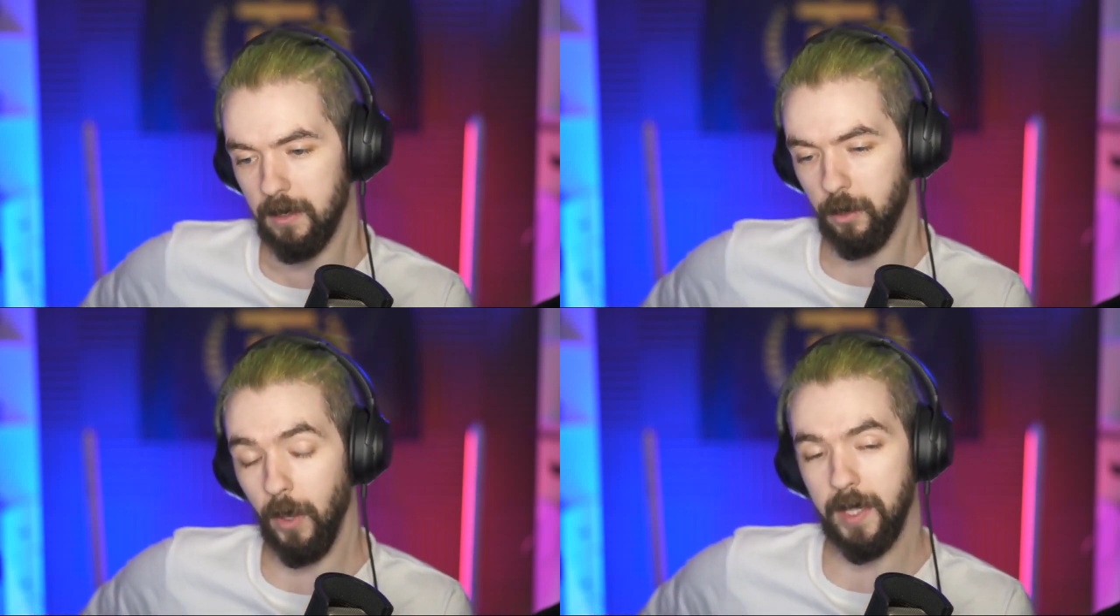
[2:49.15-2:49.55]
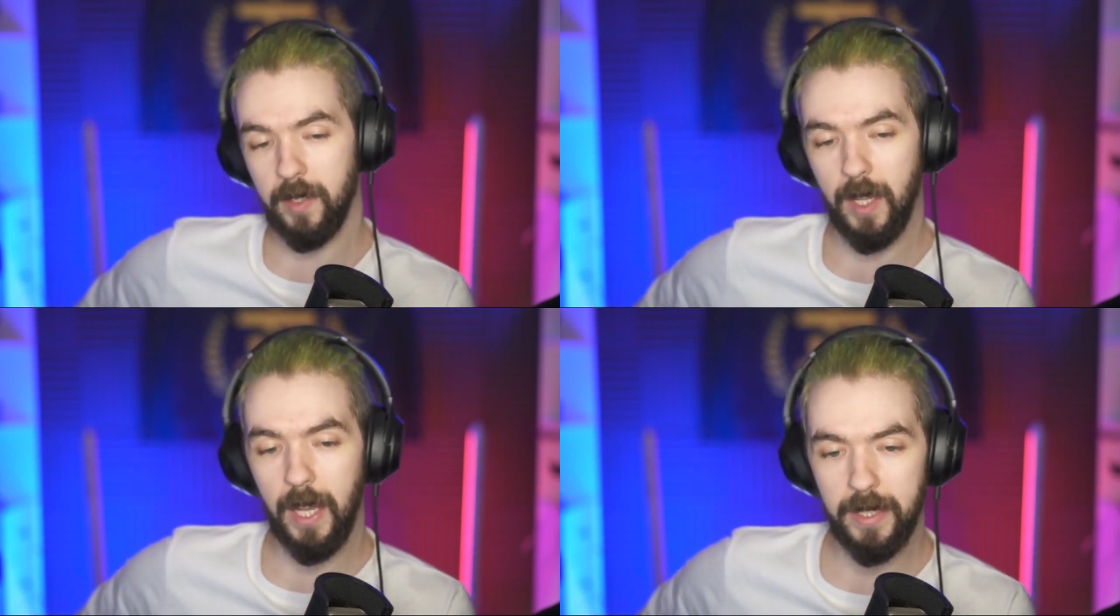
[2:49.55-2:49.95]

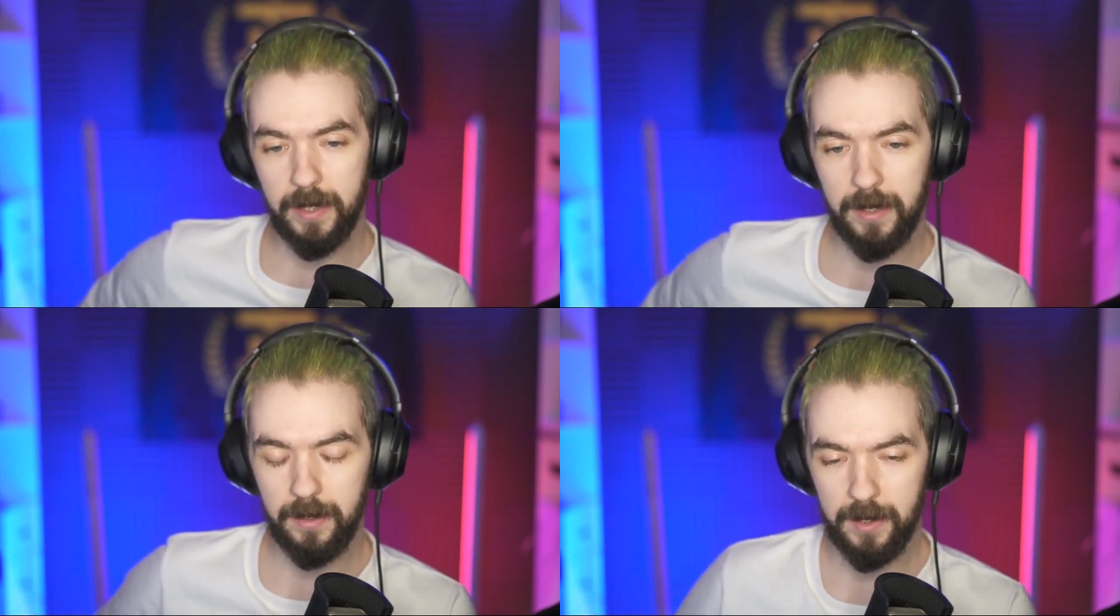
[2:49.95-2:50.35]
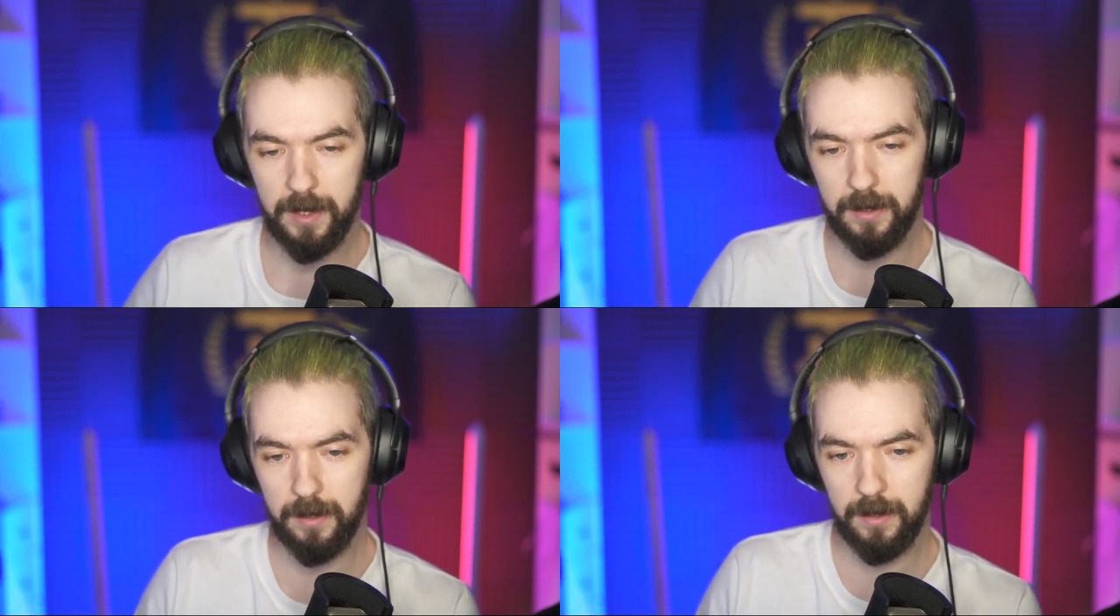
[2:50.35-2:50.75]
granted, I
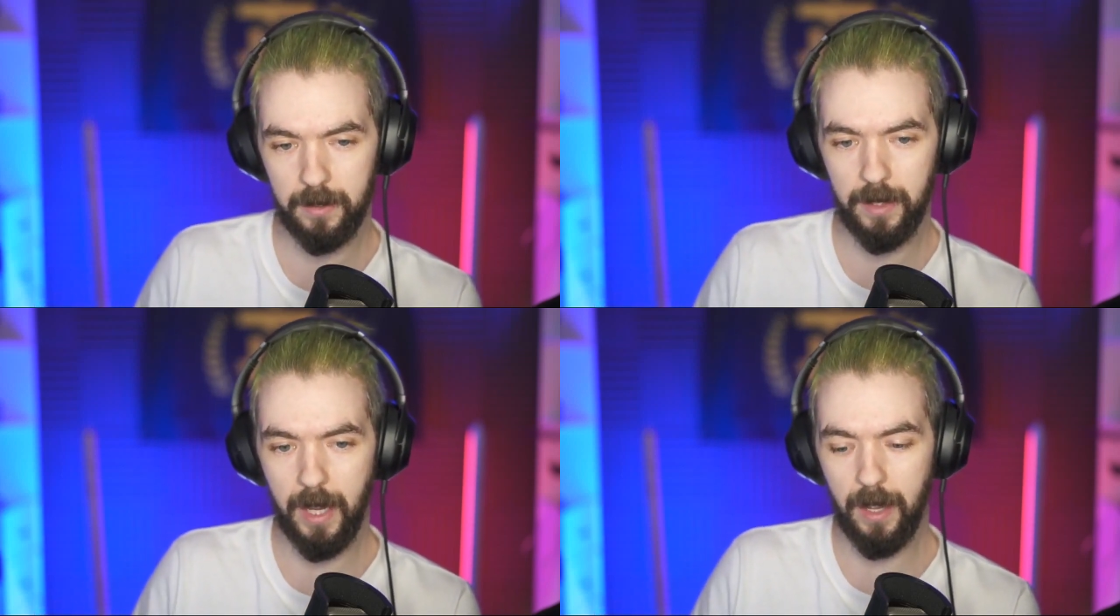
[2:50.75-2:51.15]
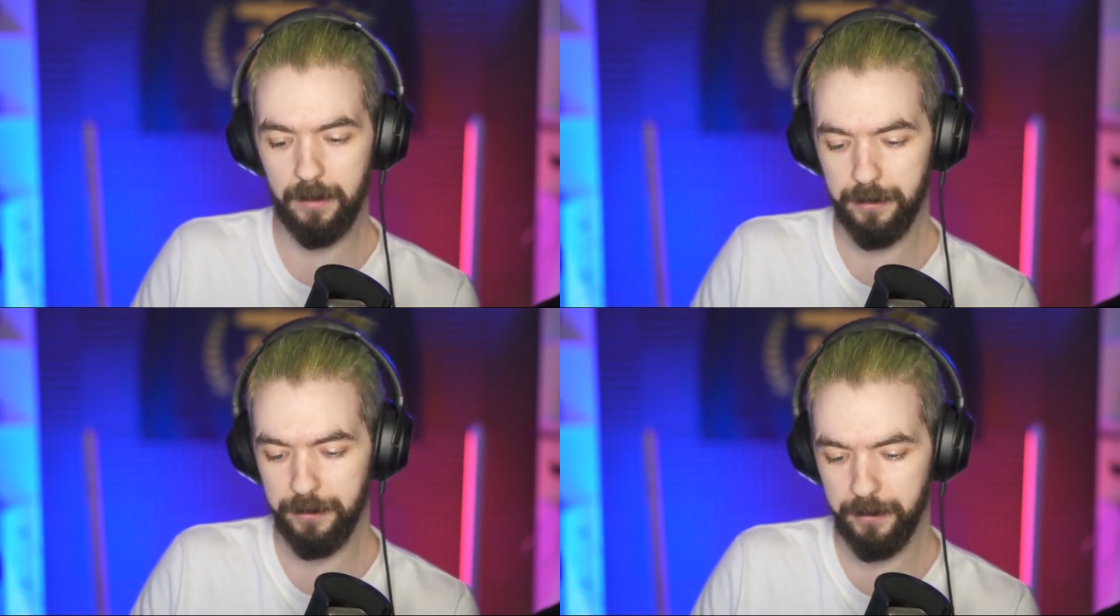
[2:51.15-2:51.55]
didn't
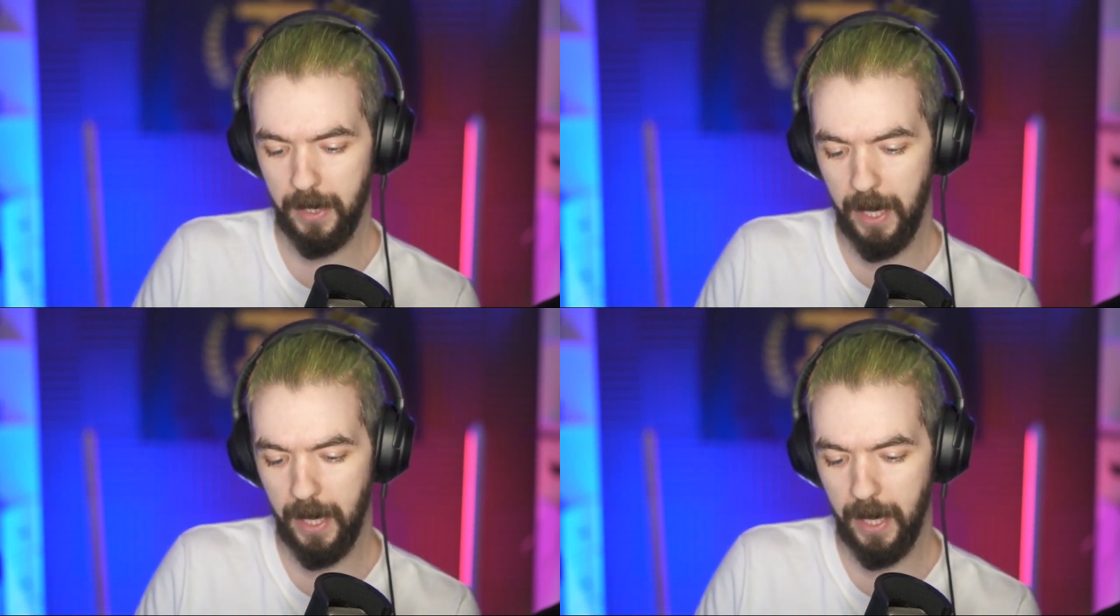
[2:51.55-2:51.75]
have